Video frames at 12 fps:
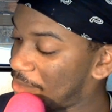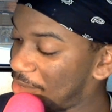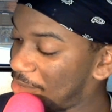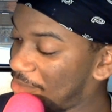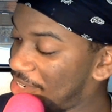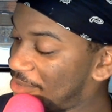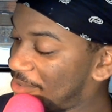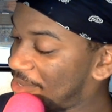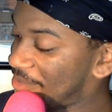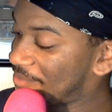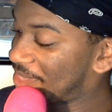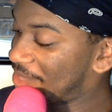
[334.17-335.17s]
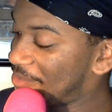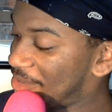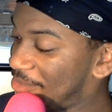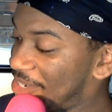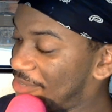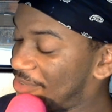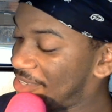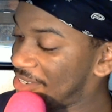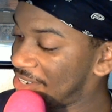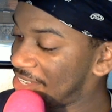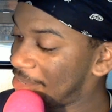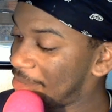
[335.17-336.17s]
What are we doing?
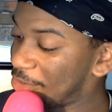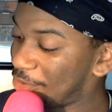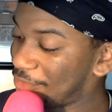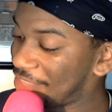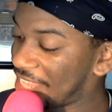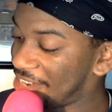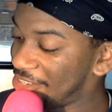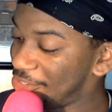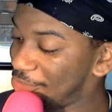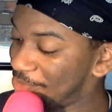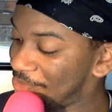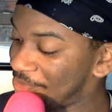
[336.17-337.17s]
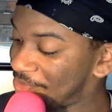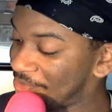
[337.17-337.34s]
Am I going for the heirloom?